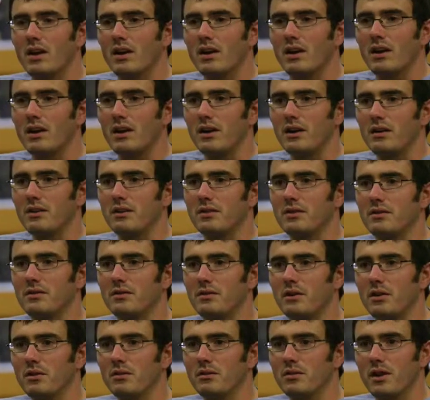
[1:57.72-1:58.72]
Uh,
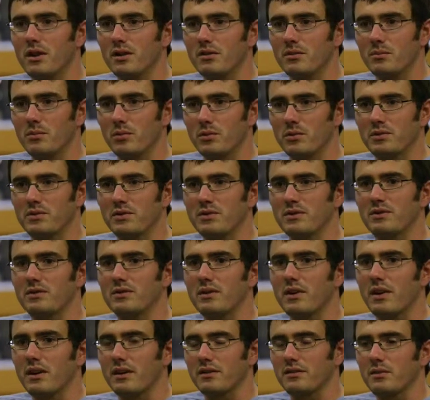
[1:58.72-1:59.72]
so Dr.
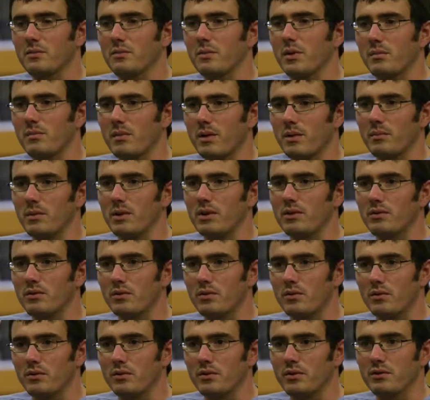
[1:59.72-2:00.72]
has actually been my
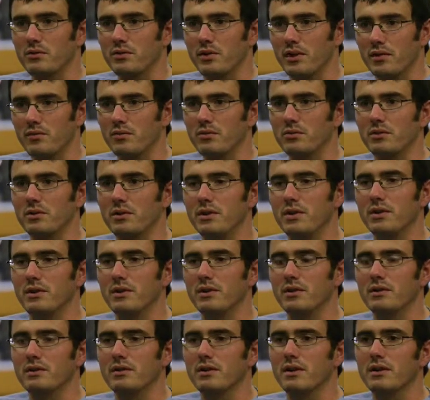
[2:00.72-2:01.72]
mentor for several
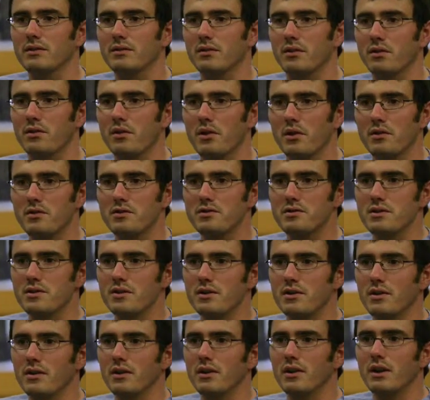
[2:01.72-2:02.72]
years. As a third
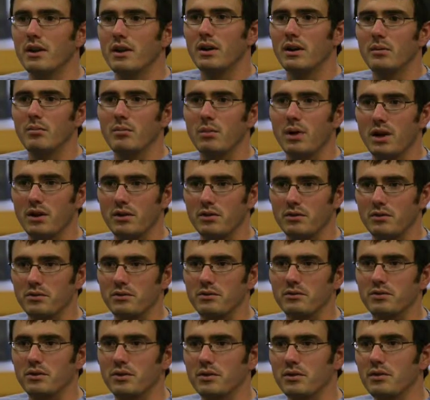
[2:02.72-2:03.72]
year
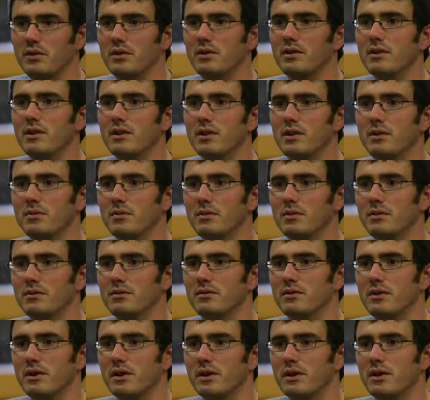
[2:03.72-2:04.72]
medical student, he
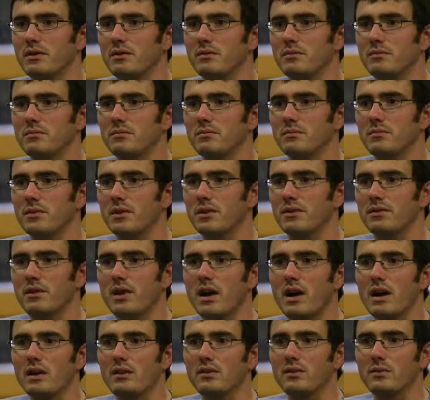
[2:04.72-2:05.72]
was uh,
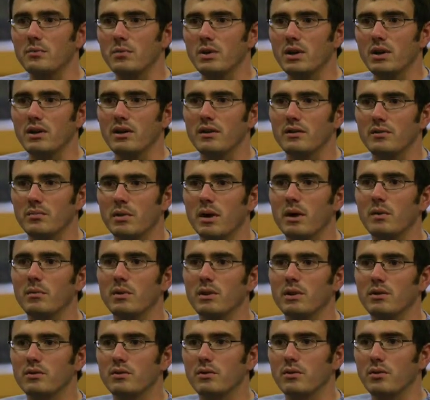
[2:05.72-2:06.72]
assigned to me as my
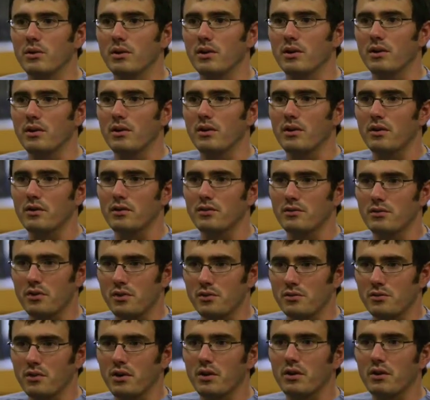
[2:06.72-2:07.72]
mentor in our
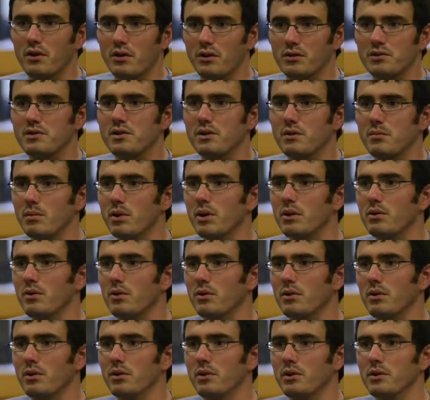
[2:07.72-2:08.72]
surgery clerkship
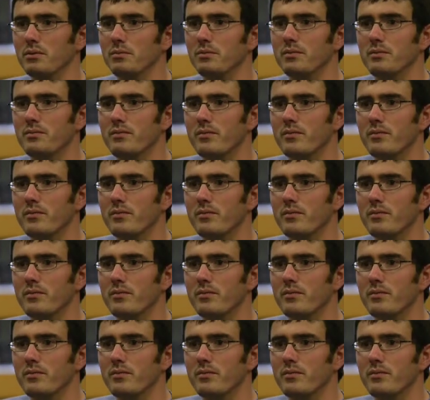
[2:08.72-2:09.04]
mentor group.